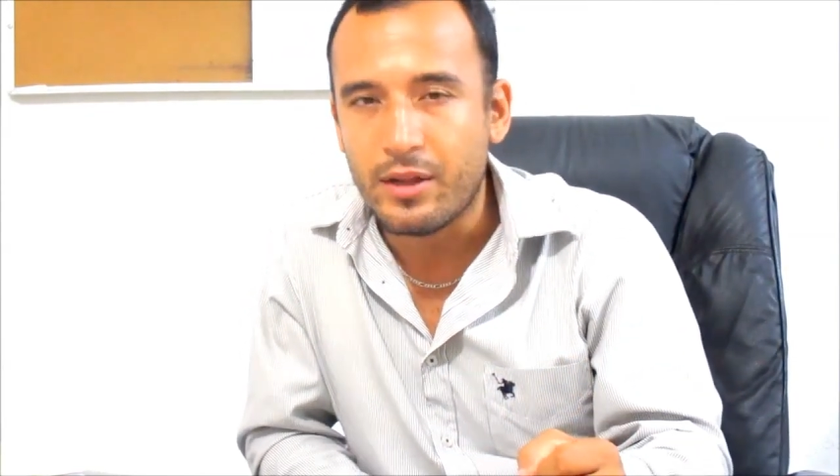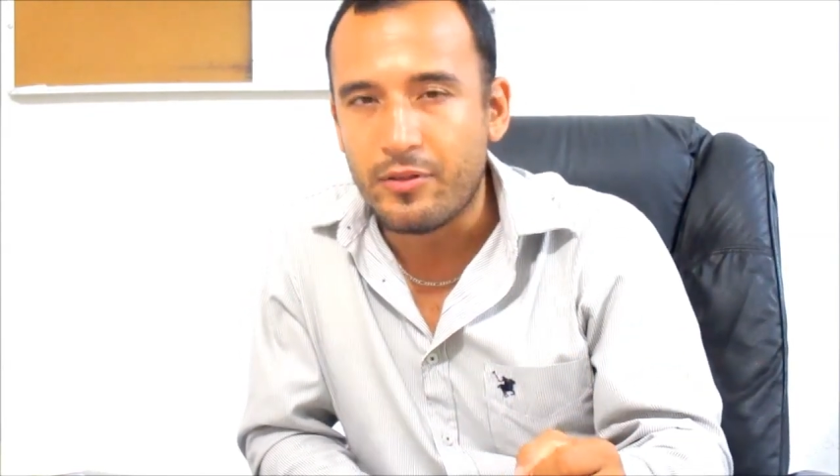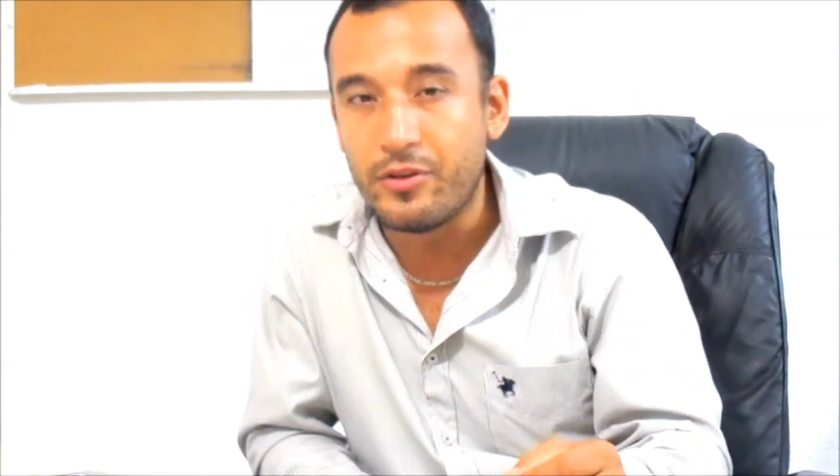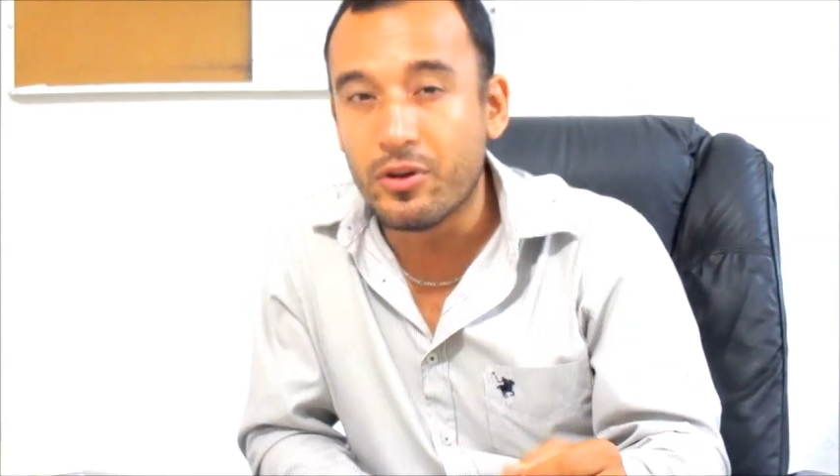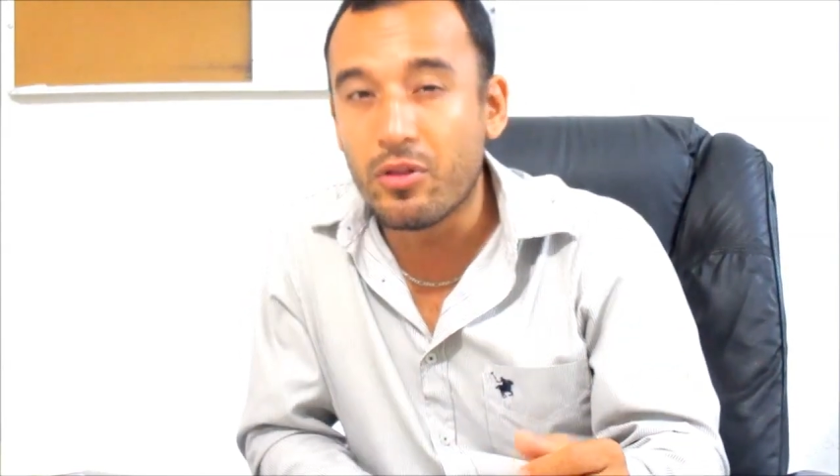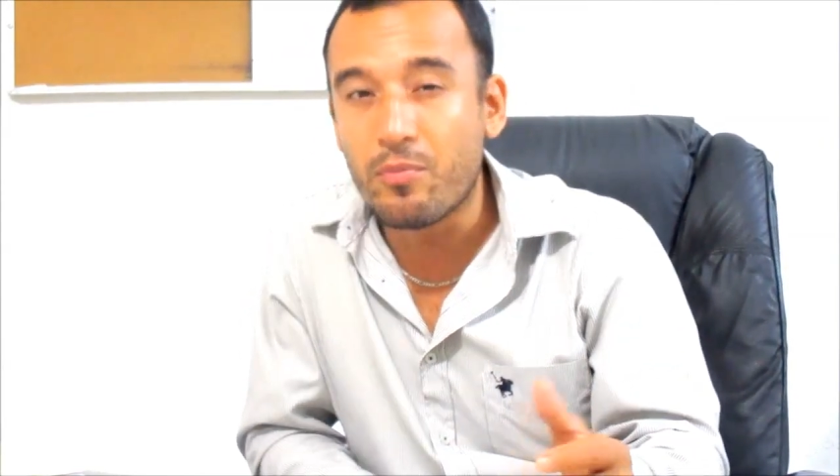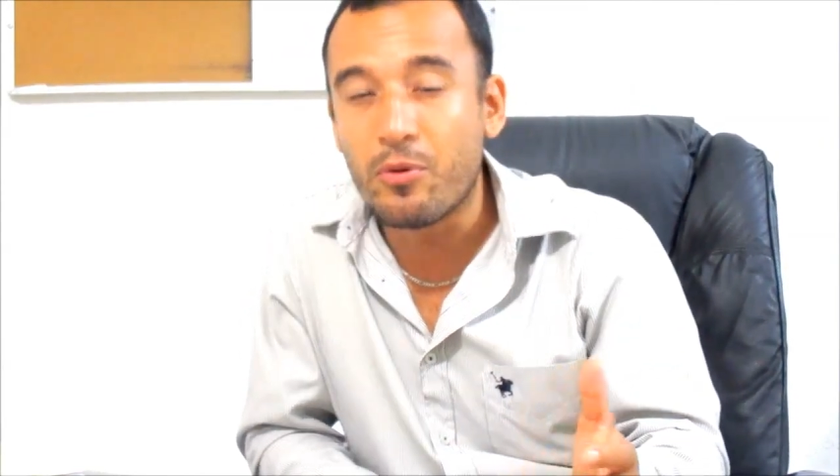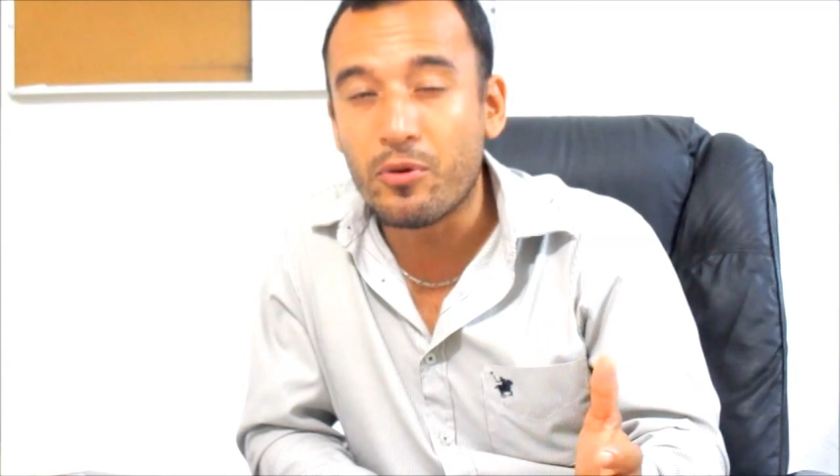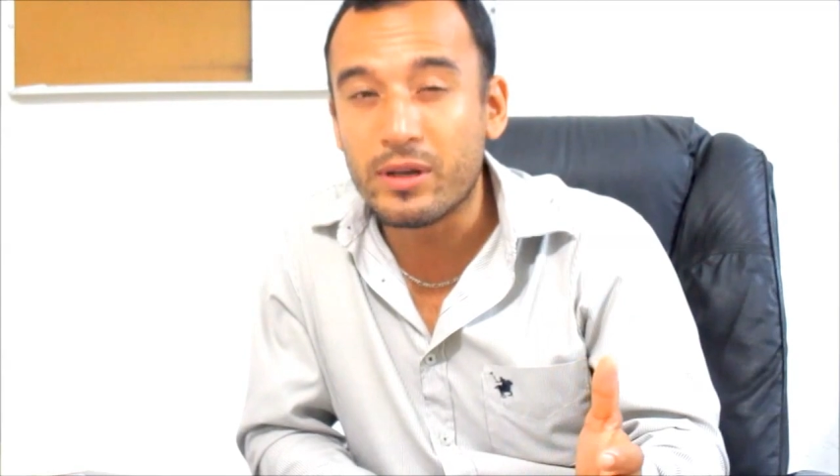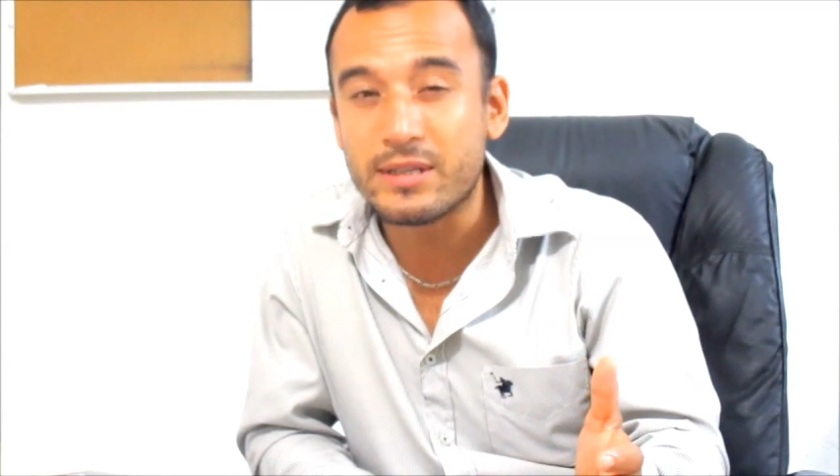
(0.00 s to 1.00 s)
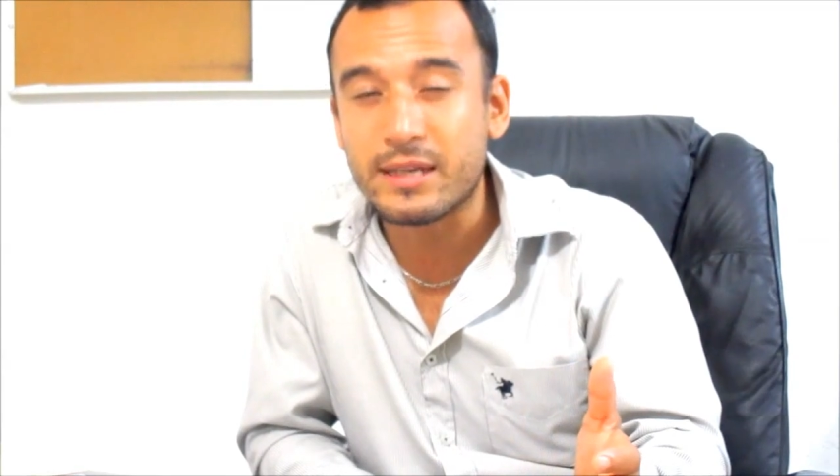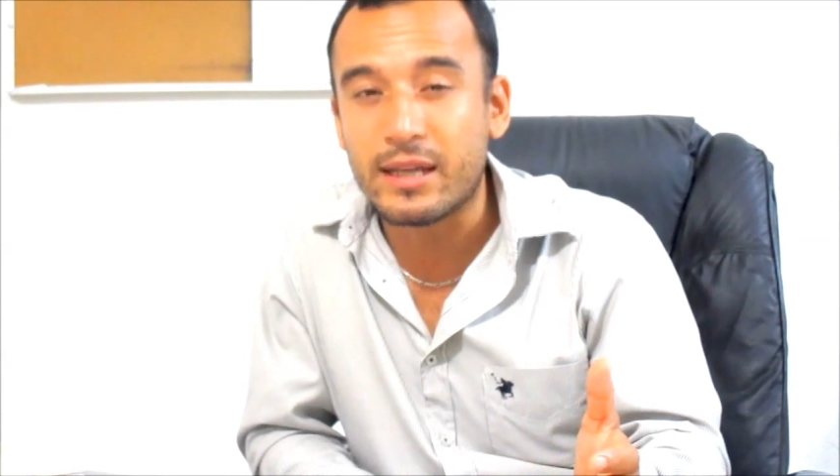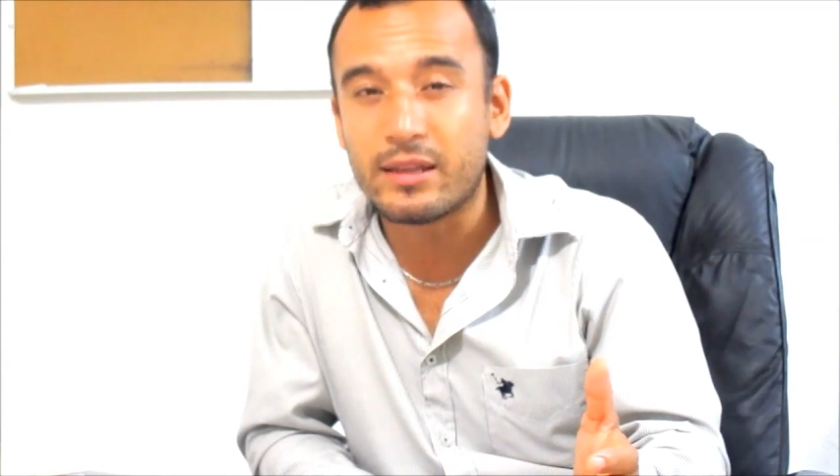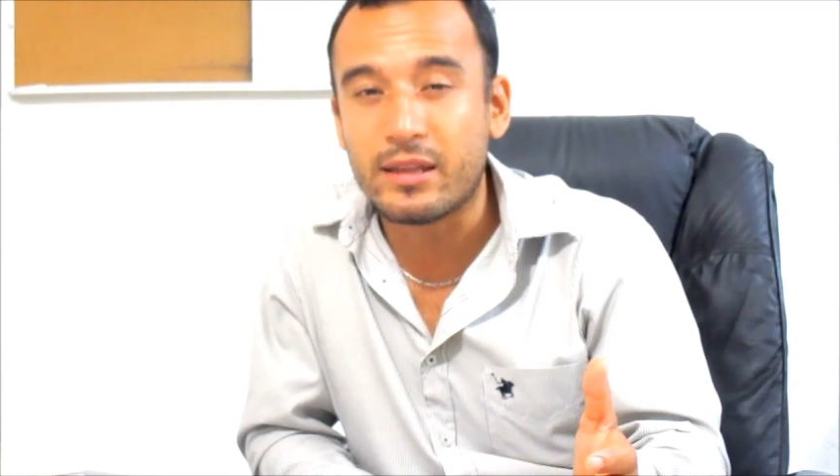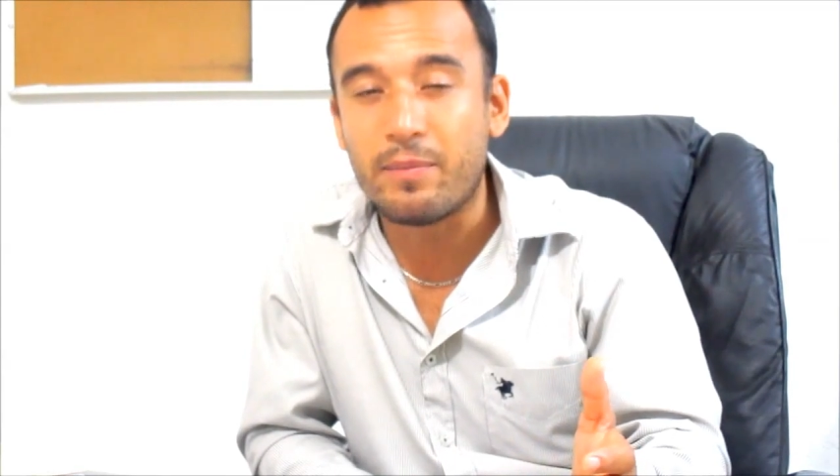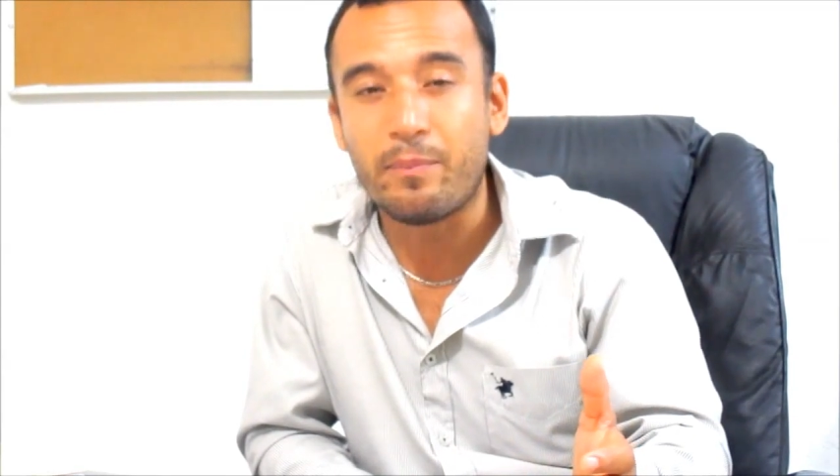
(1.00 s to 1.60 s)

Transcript: The other point is that